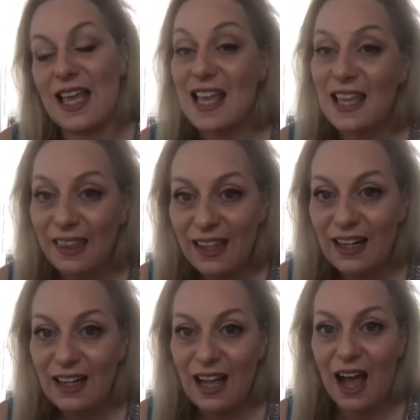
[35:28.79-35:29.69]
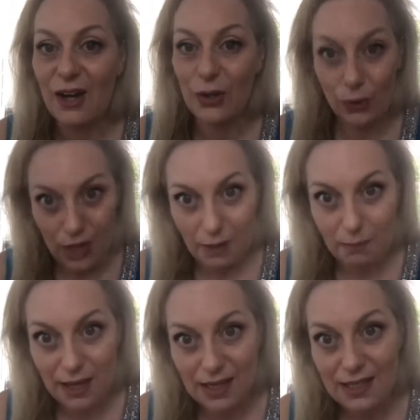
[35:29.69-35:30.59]
either are UK
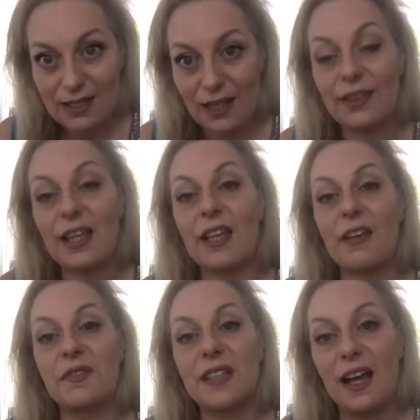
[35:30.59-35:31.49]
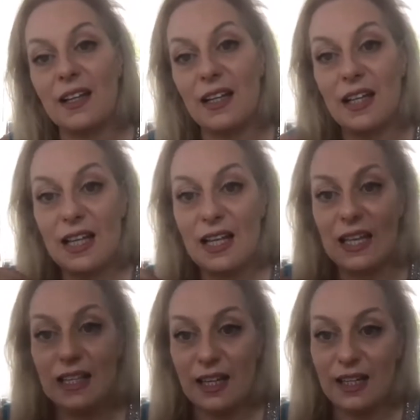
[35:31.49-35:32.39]
based and they have done
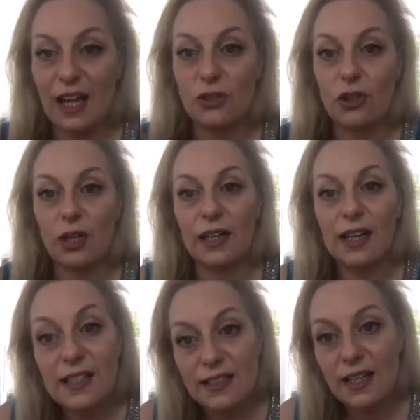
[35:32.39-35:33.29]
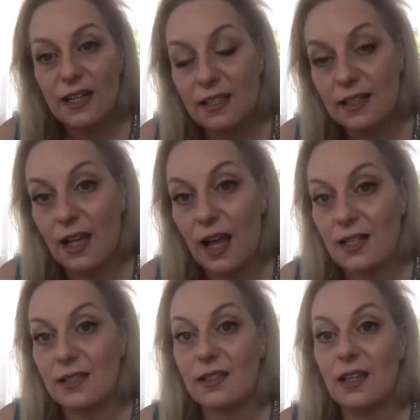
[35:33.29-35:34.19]
international research
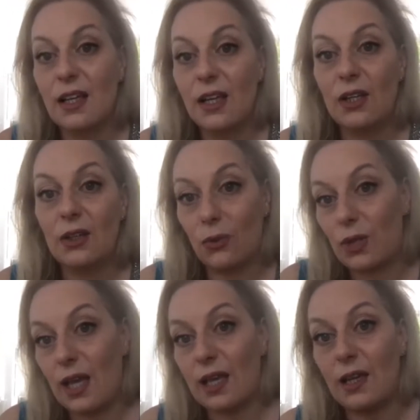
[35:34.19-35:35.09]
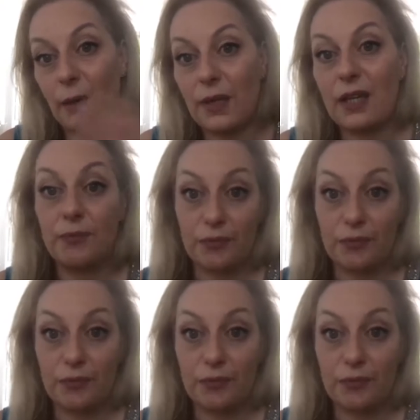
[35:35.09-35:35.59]
as UK, I mean,